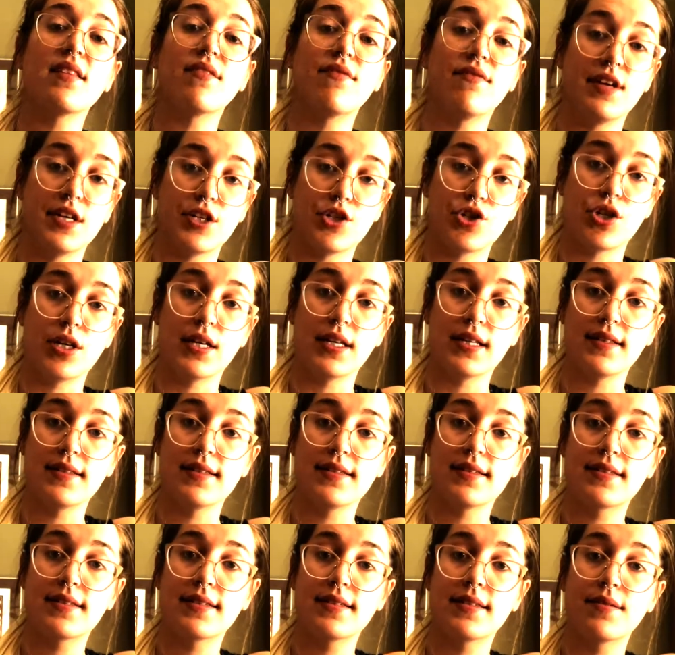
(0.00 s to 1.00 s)
the
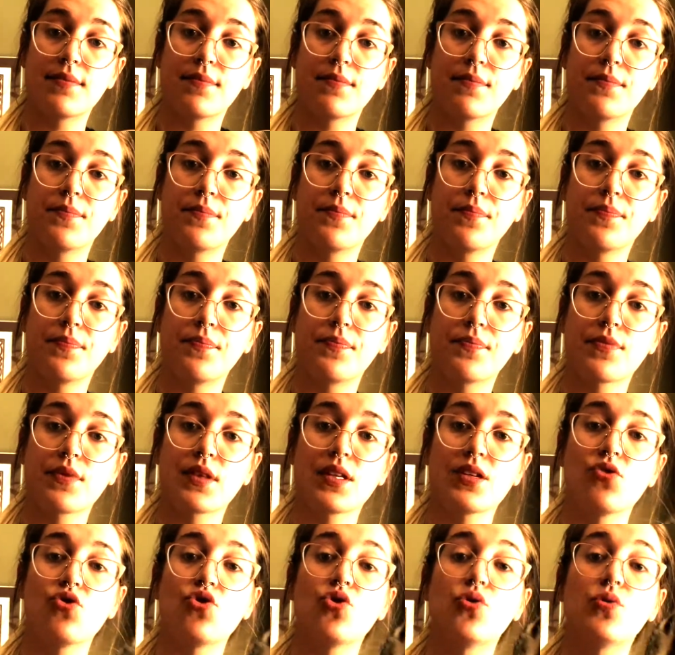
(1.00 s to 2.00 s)
visions,
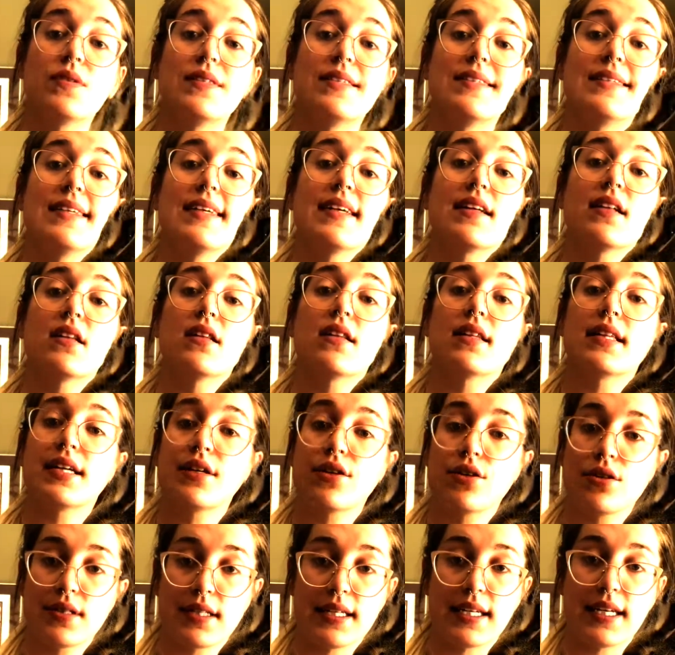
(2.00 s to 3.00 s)
to see
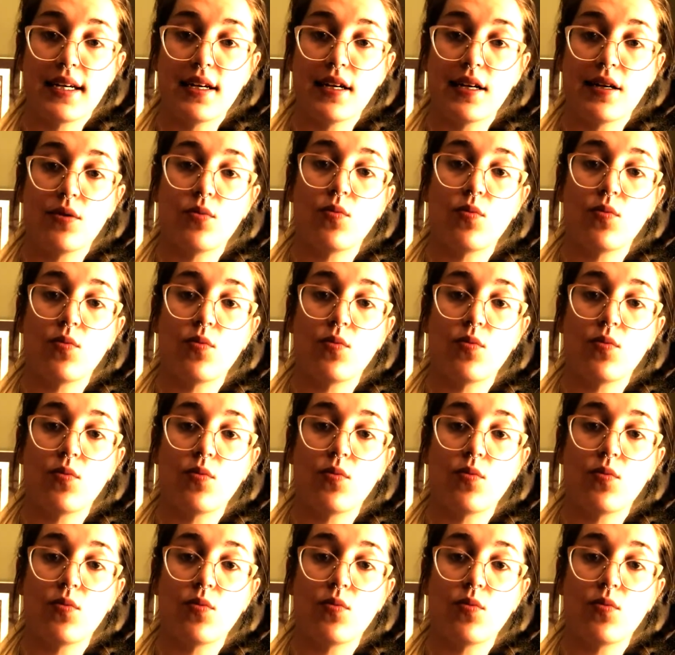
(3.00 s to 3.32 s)
clearly